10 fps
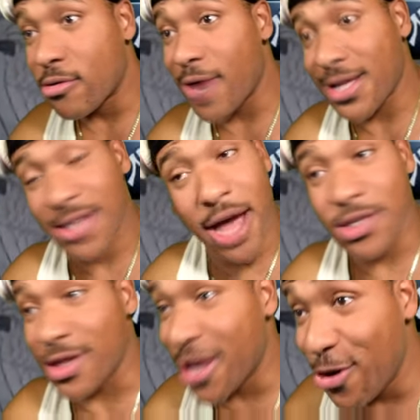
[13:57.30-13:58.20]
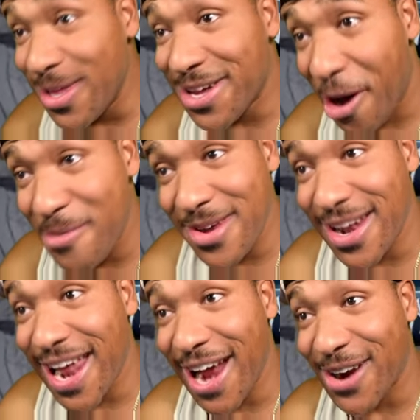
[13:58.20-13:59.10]
Red Sox are literally coming
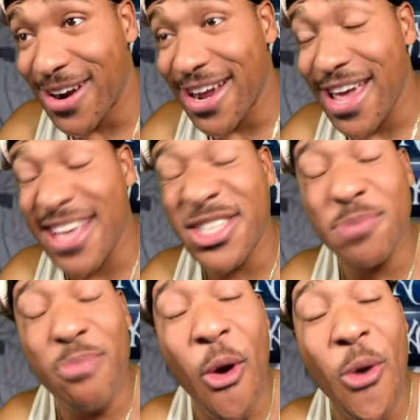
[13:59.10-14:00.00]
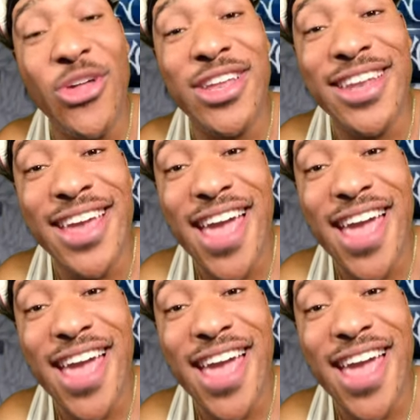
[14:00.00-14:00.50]
in there and spoiling